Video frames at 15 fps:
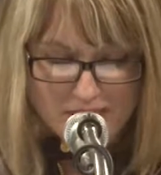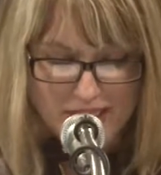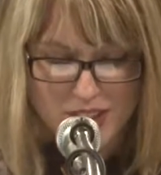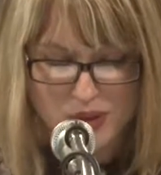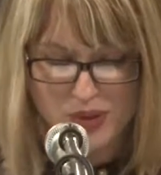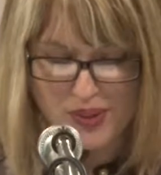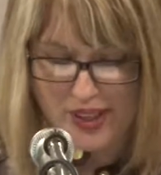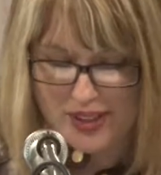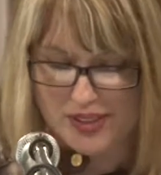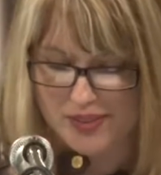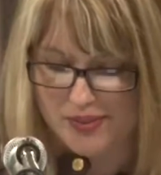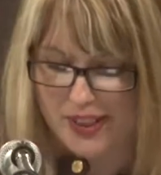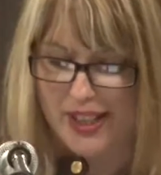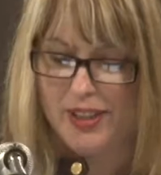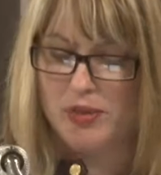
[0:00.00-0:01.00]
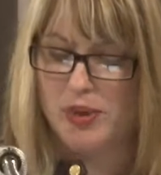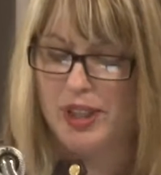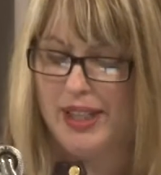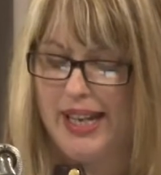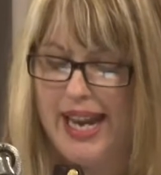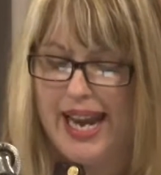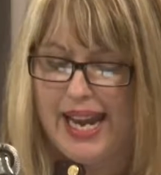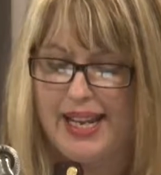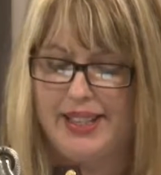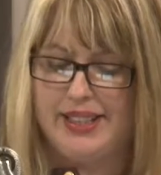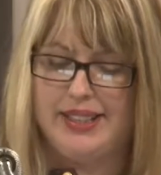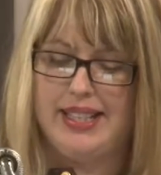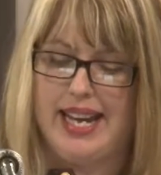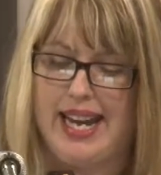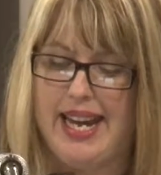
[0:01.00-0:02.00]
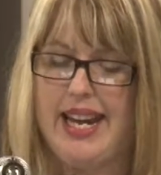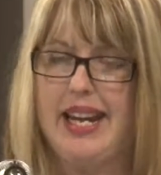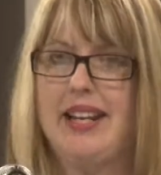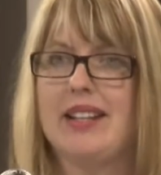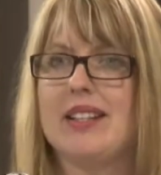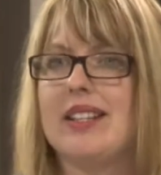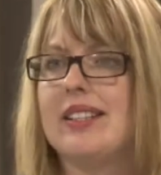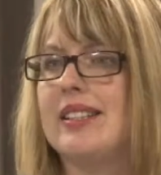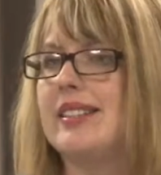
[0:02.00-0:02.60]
In 2005, we added a